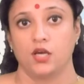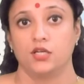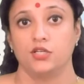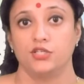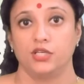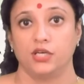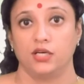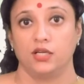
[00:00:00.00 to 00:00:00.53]

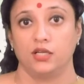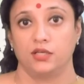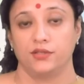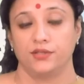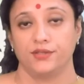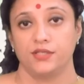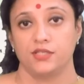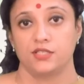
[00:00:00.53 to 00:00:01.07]
Dear
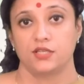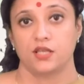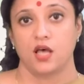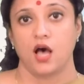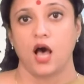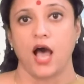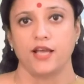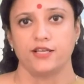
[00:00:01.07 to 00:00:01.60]
learners,
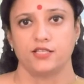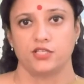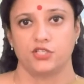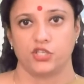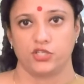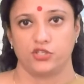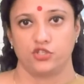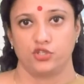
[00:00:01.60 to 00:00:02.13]
I
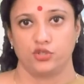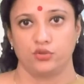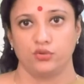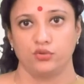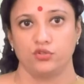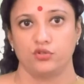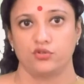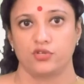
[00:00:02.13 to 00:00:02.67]
suggest
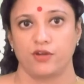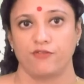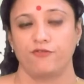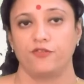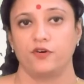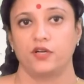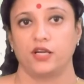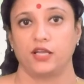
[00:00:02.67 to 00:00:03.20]
you to
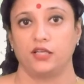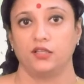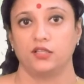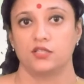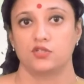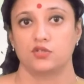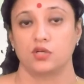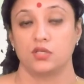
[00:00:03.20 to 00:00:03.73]
refer in
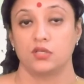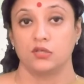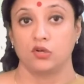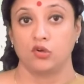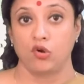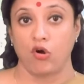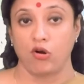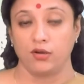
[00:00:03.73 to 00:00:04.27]
this
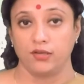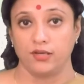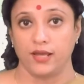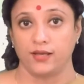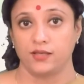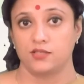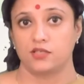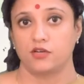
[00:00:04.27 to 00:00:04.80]

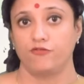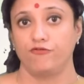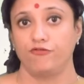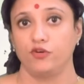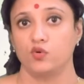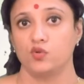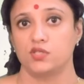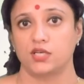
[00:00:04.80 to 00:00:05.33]
context a
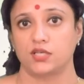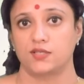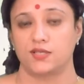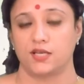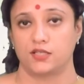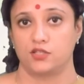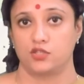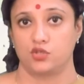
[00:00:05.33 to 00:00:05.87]
few
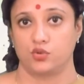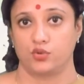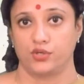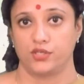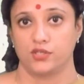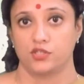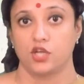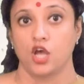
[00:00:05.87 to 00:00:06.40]
success
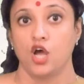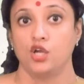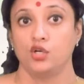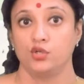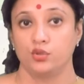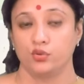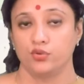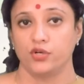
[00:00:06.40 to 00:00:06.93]
stories.
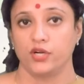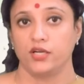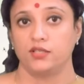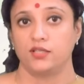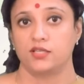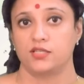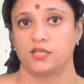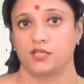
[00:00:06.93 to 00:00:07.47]
Do read
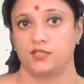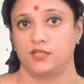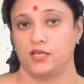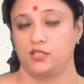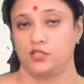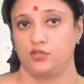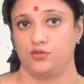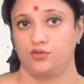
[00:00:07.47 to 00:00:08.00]
the
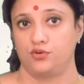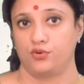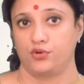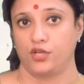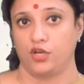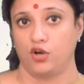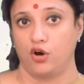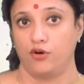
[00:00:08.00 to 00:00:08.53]
success
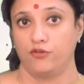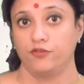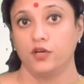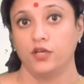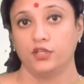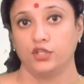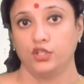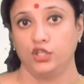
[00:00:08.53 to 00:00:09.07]
story of
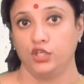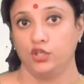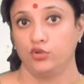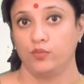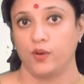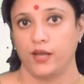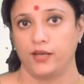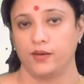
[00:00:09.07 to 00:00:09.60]

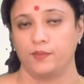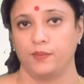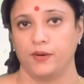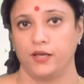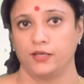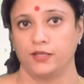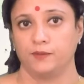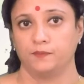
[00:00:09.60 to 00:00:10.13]
Dhirubhai
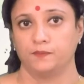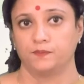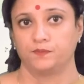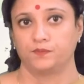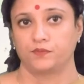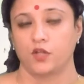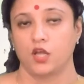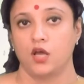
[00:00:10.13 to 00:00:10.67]
Ambani.
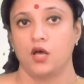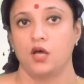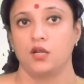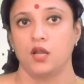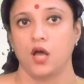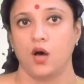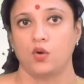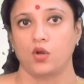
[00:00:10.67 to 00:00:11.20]

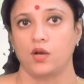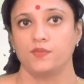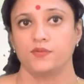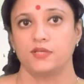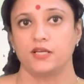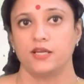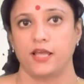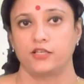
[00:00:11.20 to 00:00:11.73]
Now comes
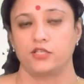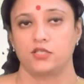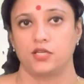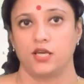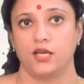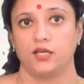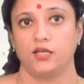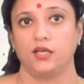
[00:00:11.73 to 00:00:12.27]
the next
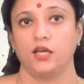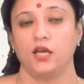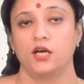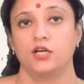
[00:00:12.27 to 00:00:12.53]
theory,